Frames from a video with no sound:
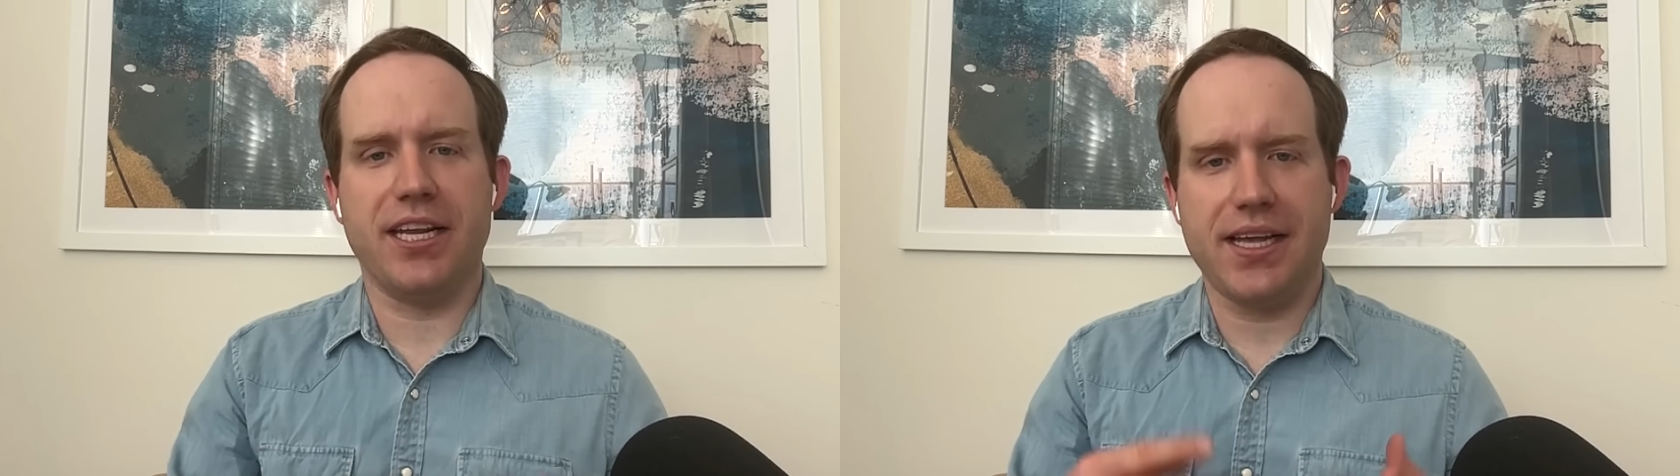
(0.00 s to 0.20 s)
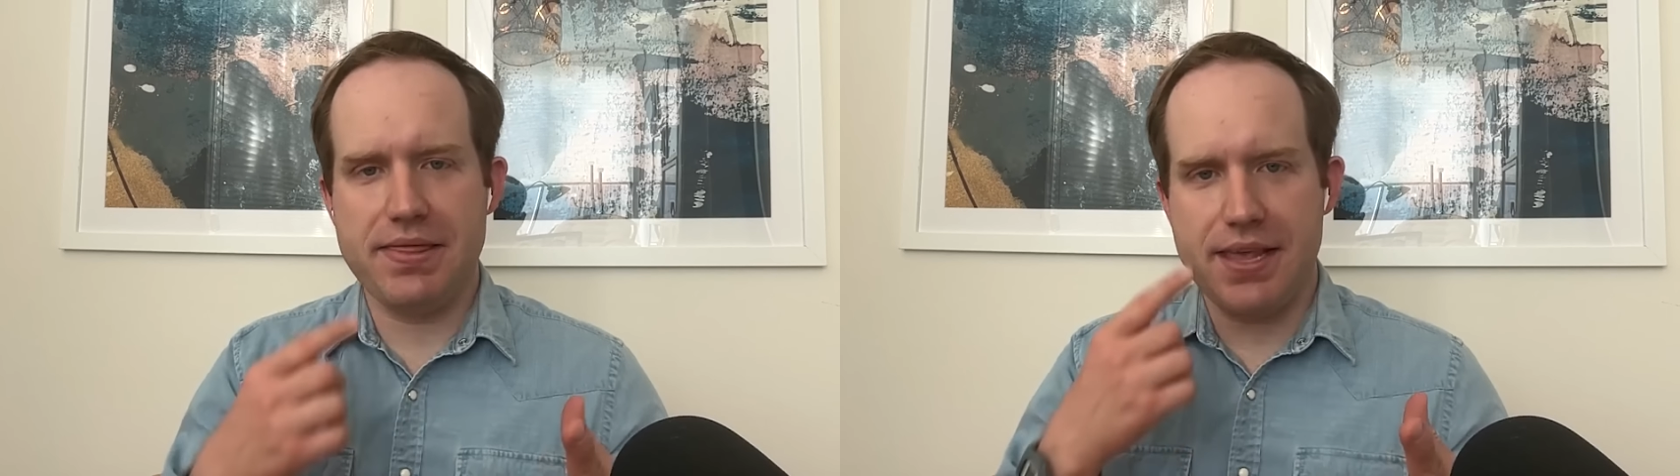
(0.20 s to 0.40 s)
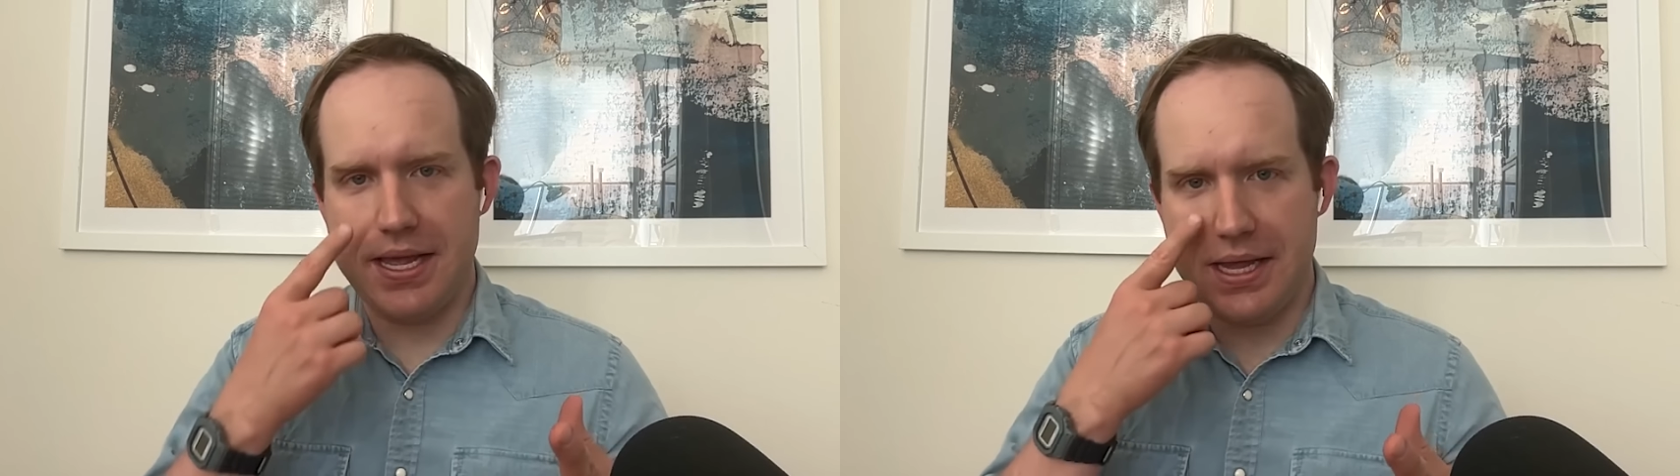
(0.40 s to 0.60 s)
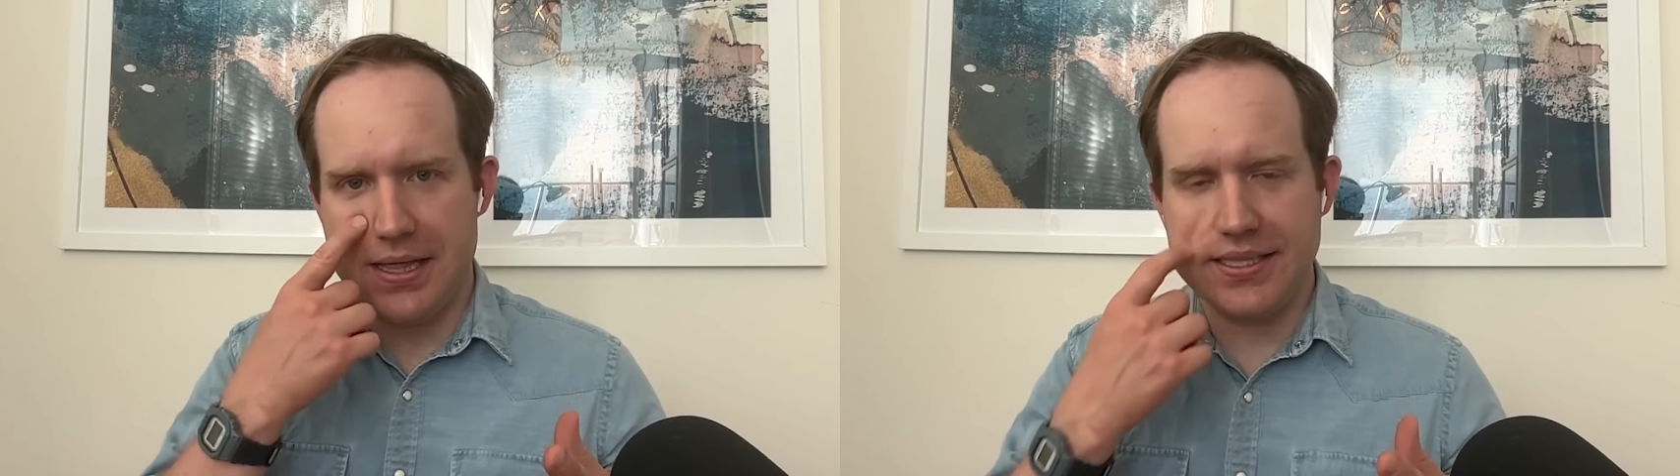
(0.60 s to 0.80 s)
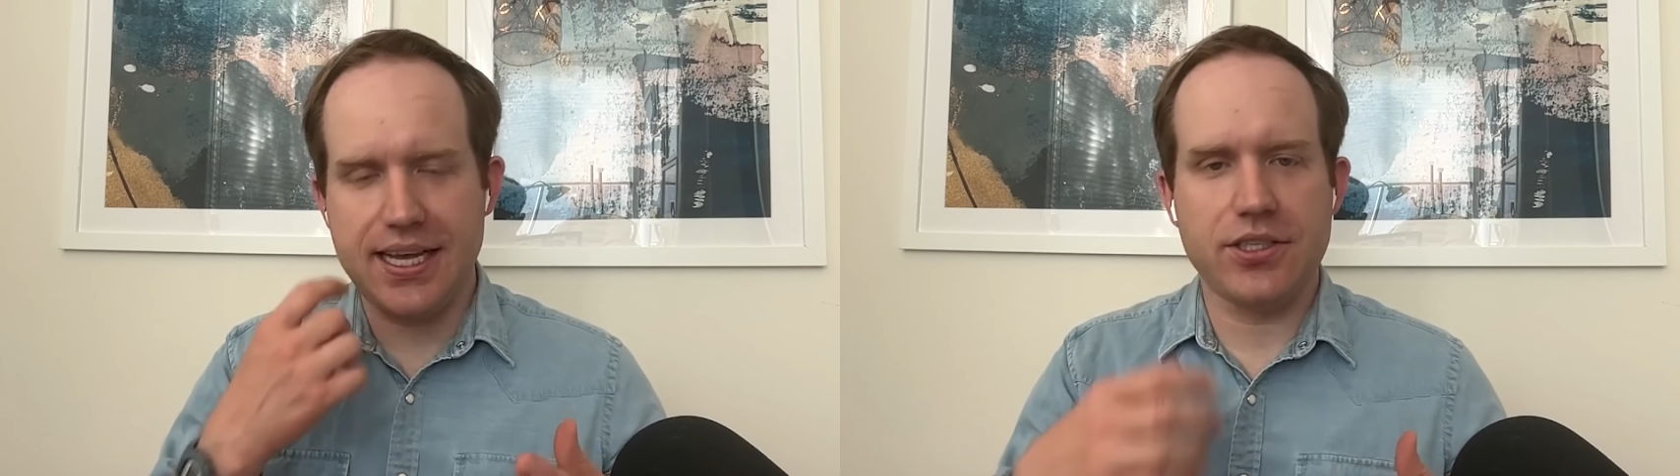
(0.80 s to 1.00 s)
I mean,
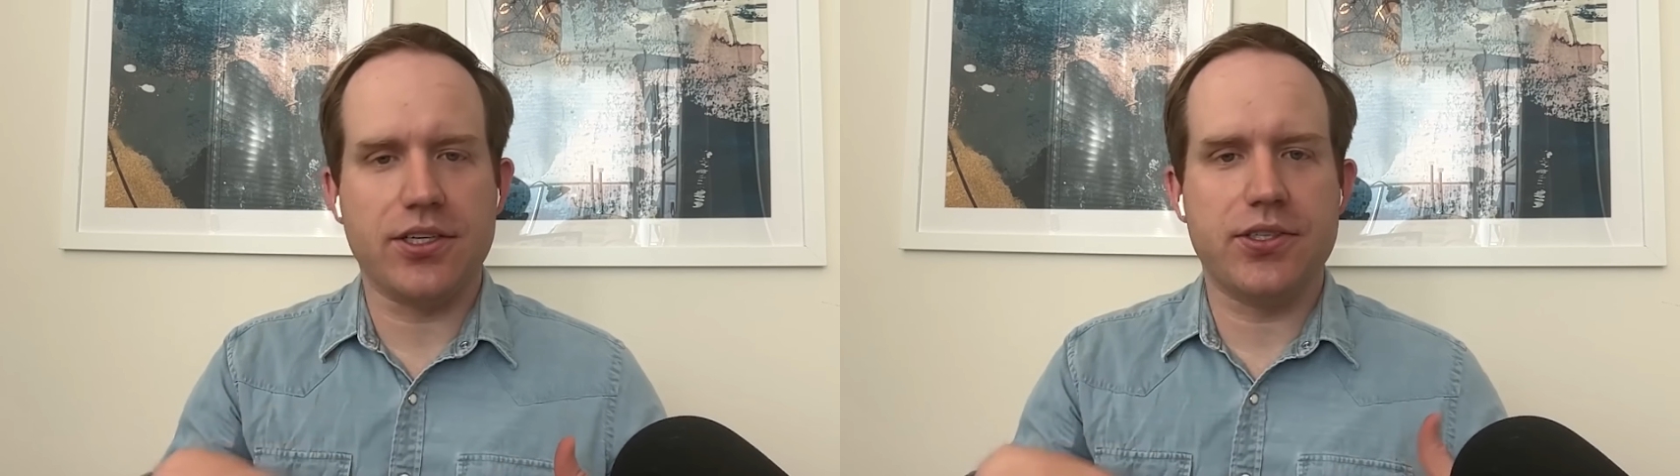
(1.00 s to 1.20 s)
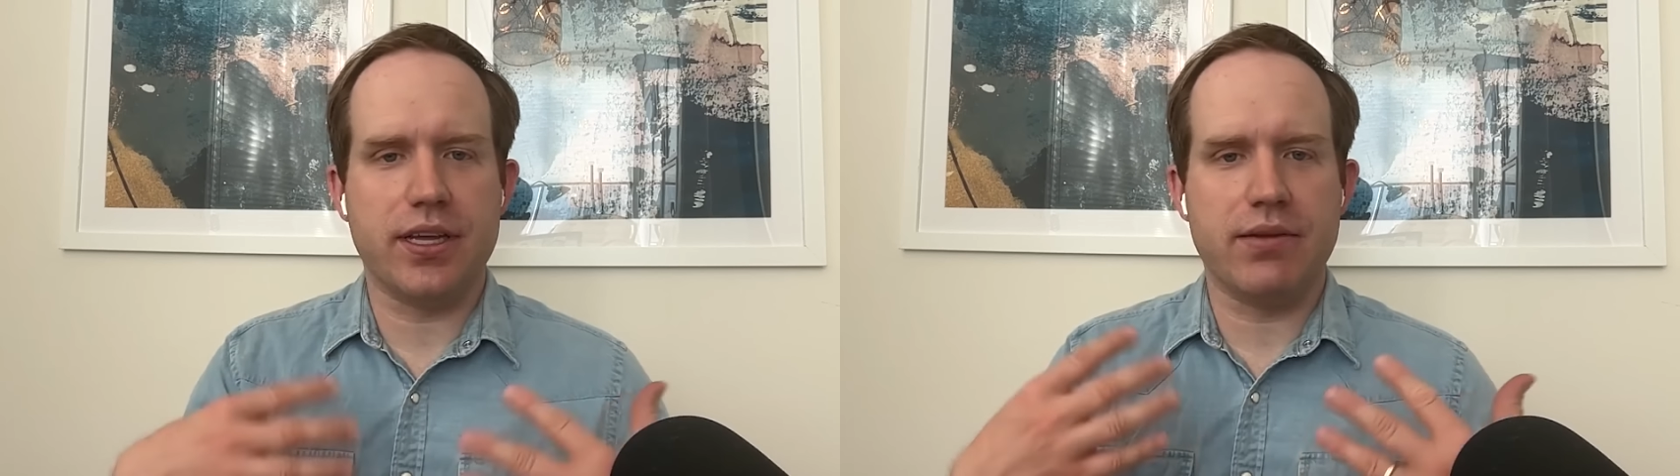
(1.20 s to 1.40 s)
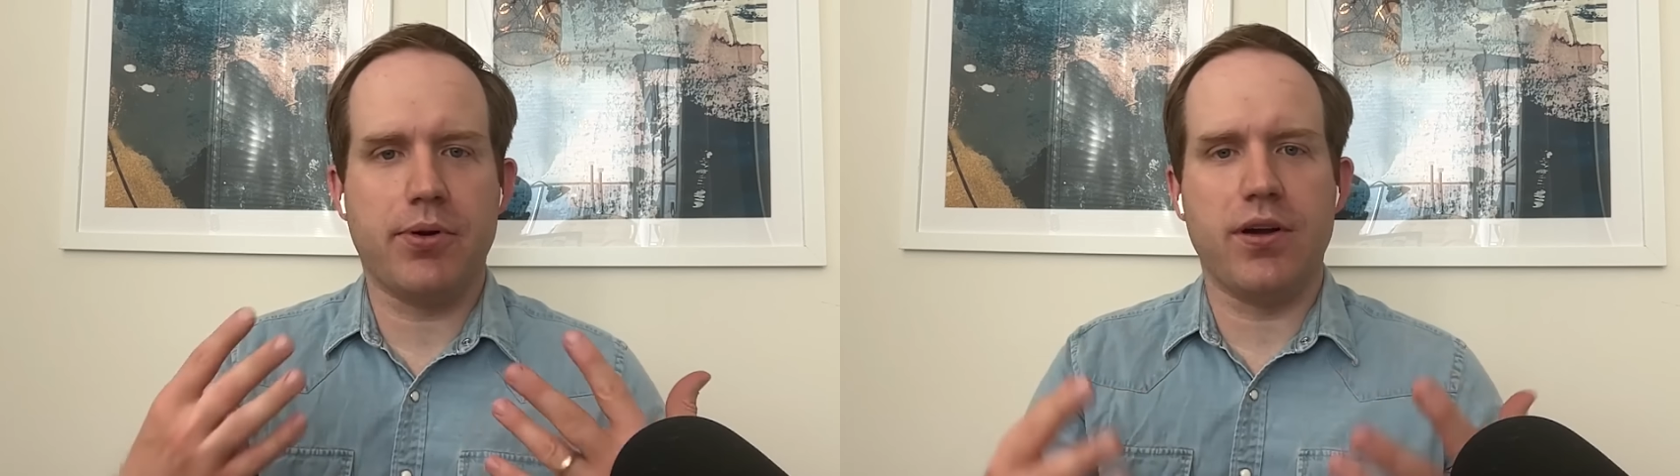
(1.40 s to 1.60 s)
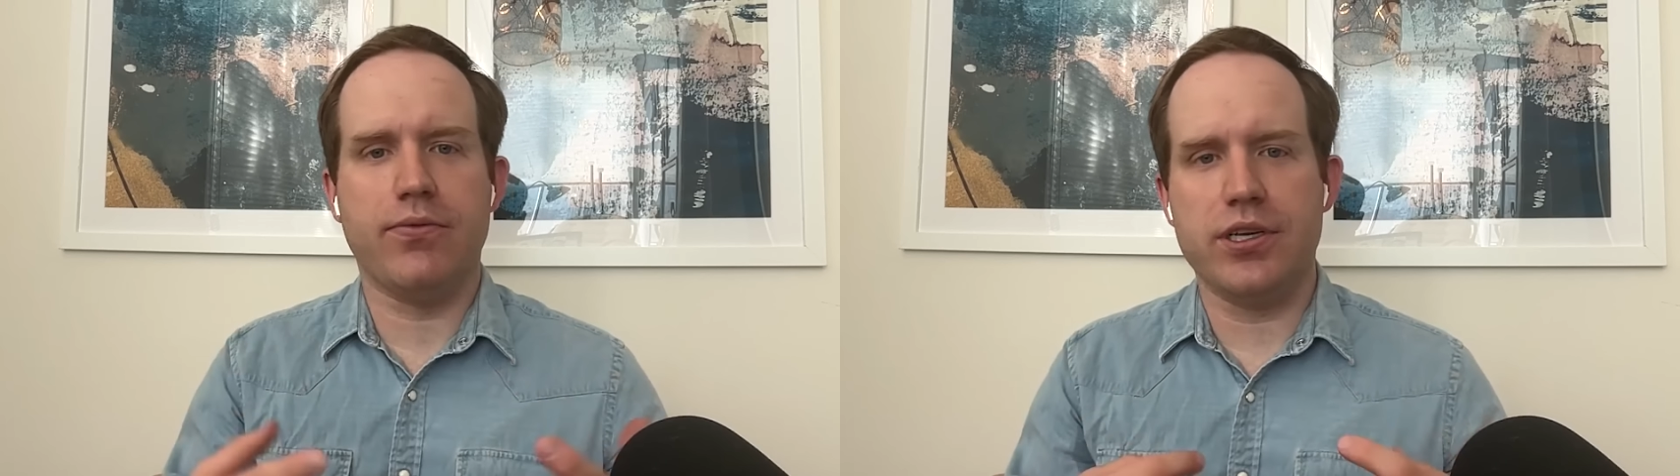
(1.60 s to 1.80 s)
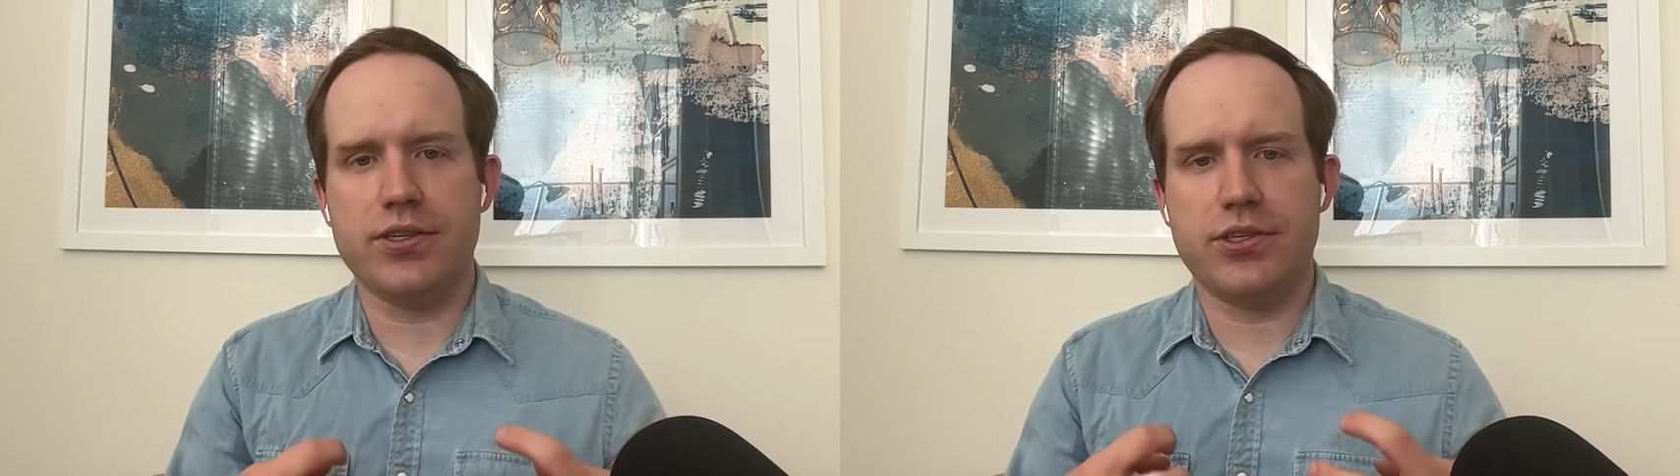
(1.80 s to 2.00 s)
I think that's also like
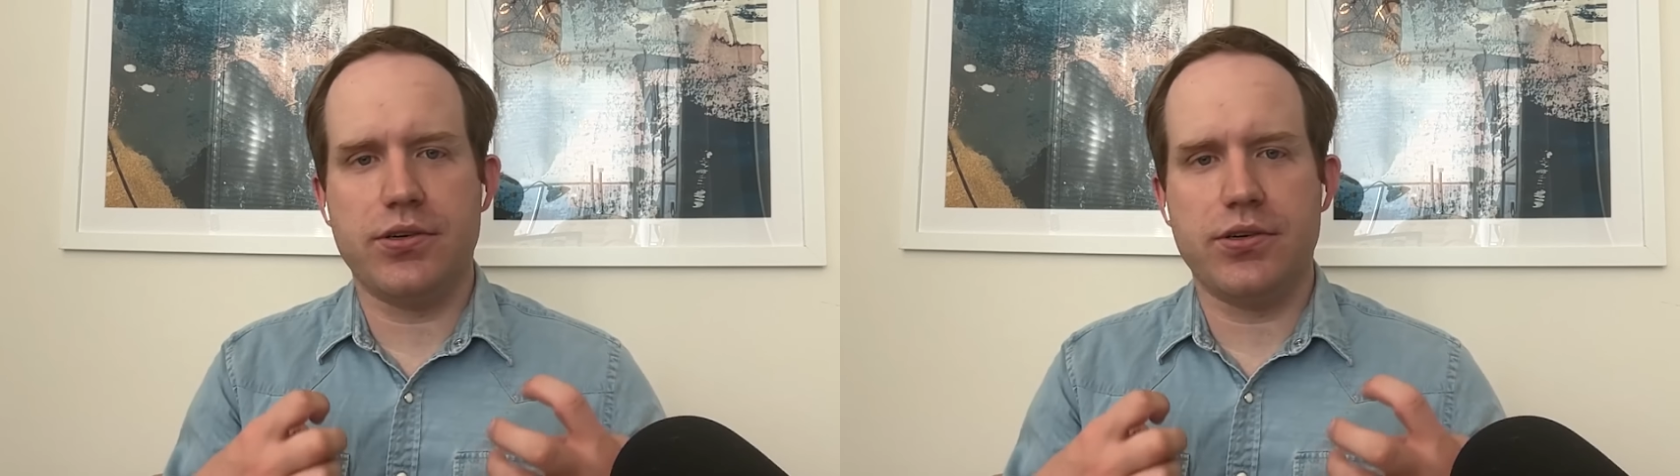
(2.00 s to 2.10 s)
part of what is